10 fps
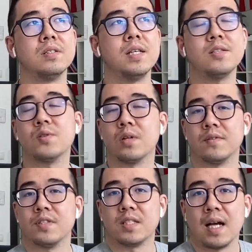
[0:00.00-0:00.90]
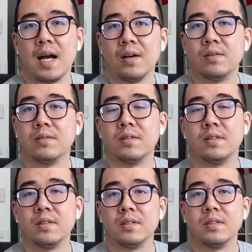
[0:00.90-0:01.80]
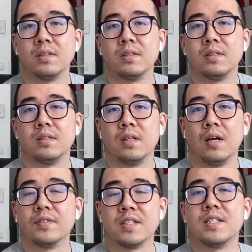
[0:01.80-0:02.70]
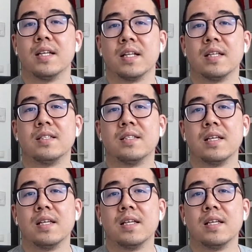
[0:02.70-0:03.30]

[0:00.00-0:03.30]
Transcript: sort of style of the cities